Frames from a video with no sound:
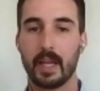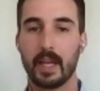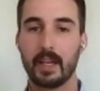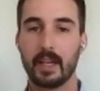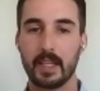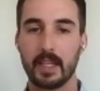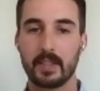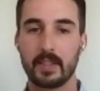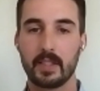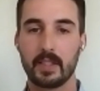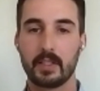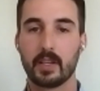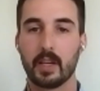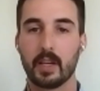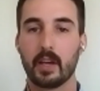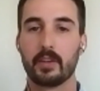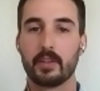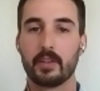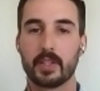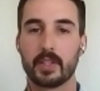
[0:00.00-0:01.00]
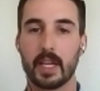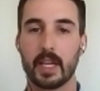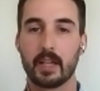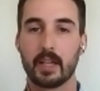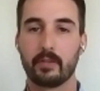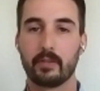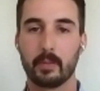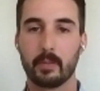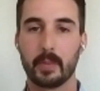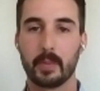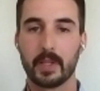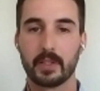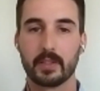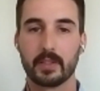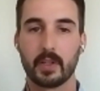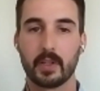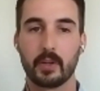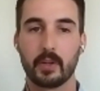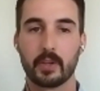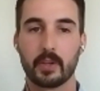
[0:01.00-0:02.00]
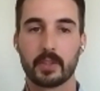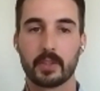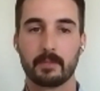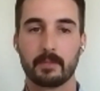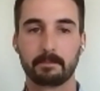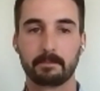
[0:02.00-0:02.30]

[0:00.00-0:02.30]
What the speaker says: and easy to understand for business owners.